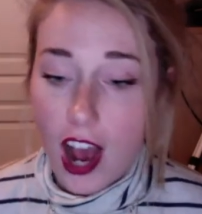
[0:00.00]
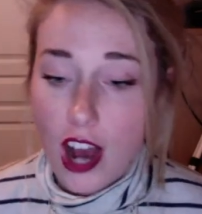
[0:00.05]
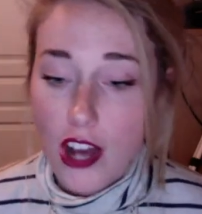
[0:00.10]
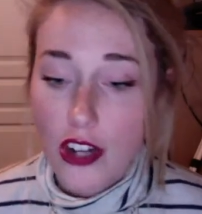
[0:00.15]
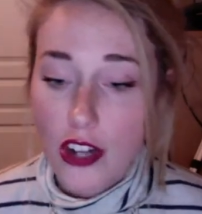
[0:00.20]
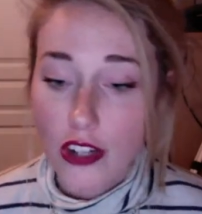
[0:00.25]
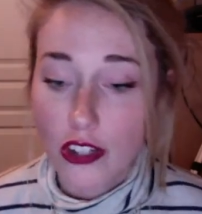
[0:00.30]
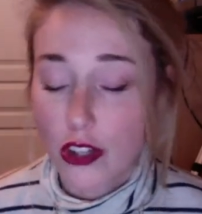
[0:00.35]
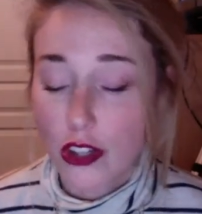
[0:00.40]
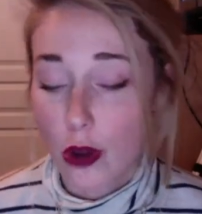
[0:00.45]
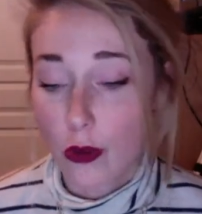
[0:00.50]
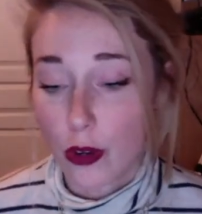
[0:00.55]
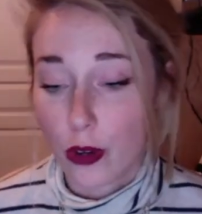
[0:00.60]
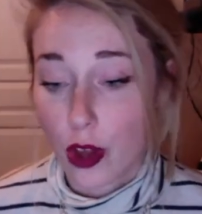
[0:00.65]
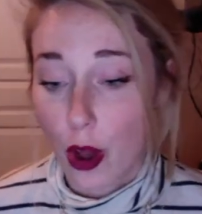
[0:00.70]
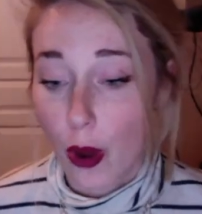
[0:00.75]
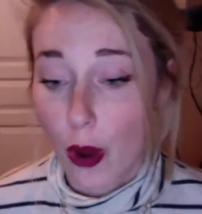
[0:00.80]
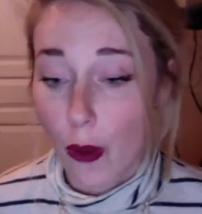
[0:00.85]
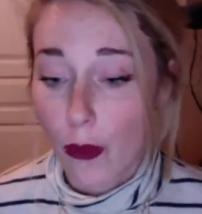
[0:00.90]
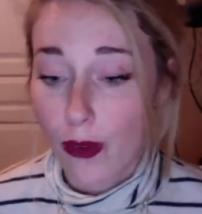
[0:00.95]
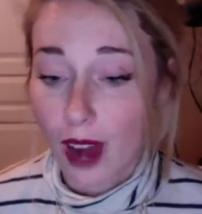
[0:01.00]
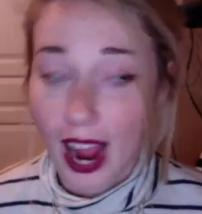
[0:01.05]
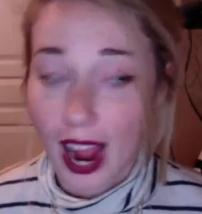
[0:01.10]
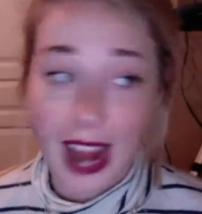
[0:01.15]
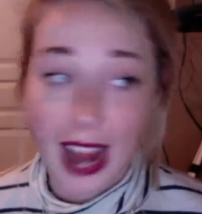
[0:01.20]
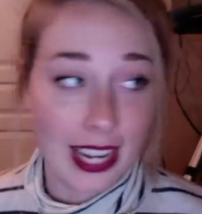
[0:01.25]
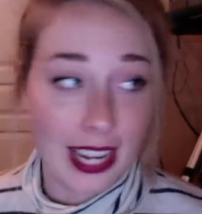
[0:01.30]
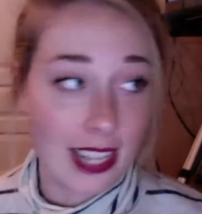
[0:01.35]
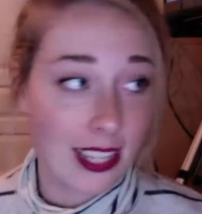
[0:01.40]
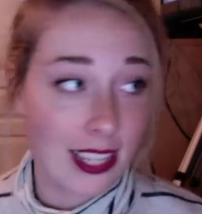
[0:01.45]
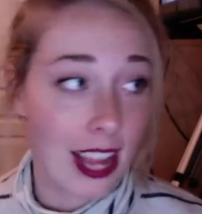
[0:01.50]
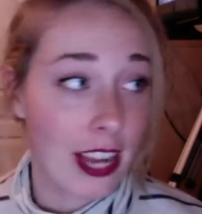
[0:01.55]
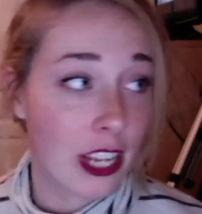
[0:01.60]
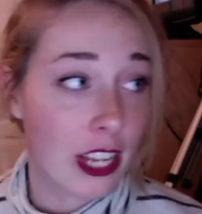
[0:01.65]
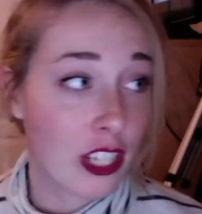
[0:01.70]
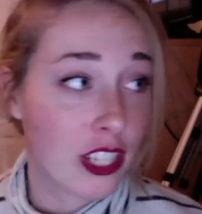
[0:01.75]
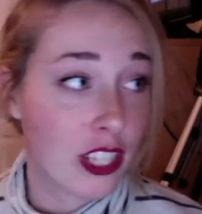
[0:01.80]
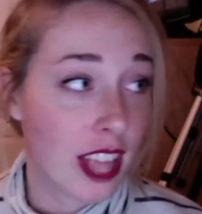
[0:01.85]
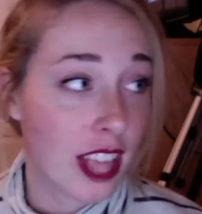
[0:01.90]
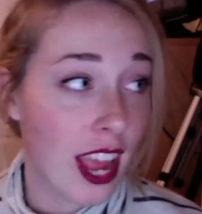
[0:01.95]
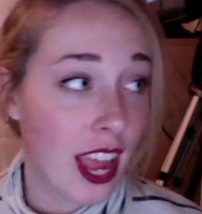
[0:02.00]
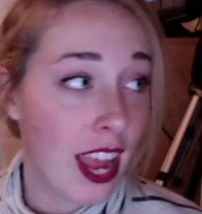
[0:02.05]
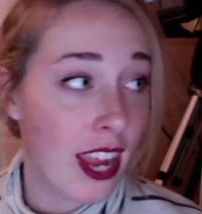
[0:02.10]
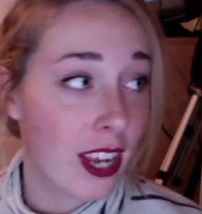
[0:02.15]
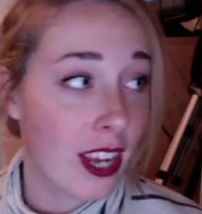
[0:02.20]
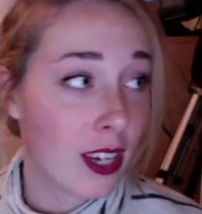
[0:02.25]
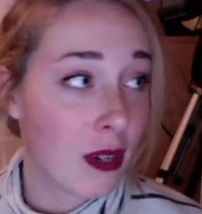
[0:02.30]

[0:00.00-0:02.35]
don't know. I guess I could say